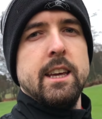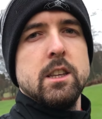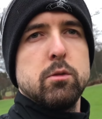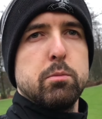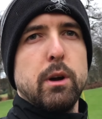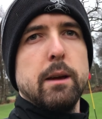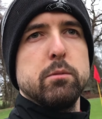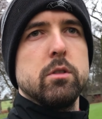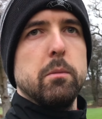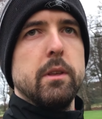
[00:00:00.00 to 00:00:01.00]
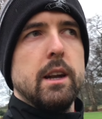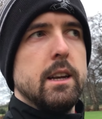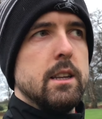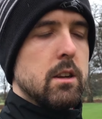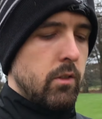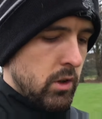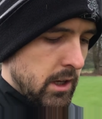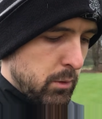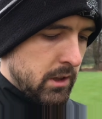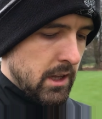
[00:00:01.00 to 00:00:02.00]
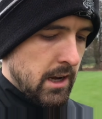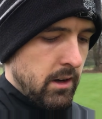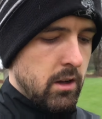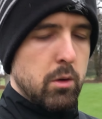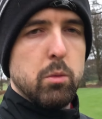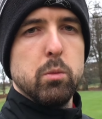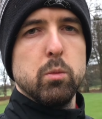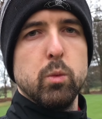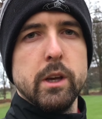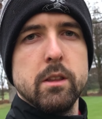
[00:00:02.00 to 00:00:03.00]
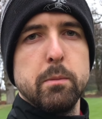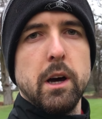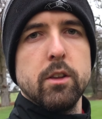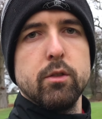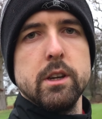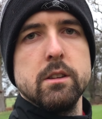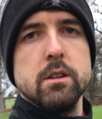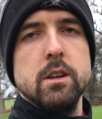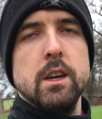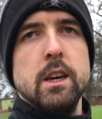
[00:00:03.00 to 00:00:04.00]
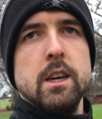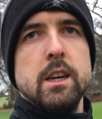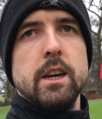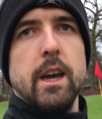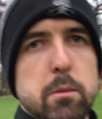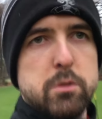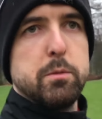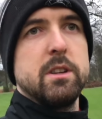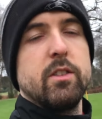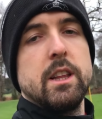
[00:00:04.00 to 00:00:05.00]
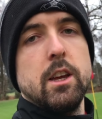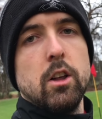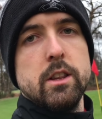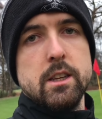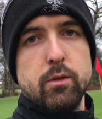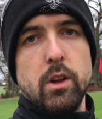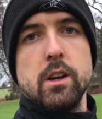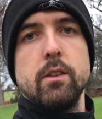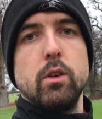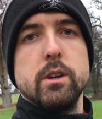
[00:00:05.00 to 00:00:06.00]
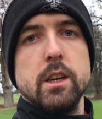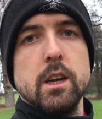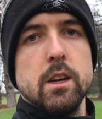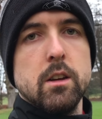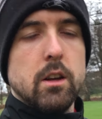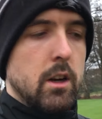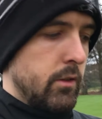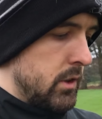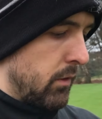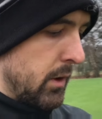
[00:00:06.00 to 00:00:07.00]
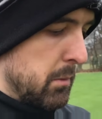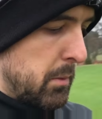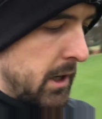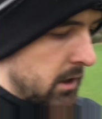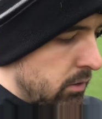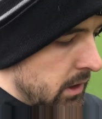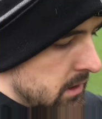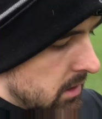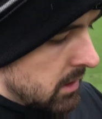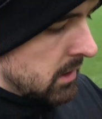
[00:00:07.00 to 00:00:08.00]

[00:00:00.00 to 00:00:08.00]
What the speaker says: It's perhaps something I need to have a look at with Dan, with par 3s. Specifically on this vlog, I've only obviously filmed the par 3s,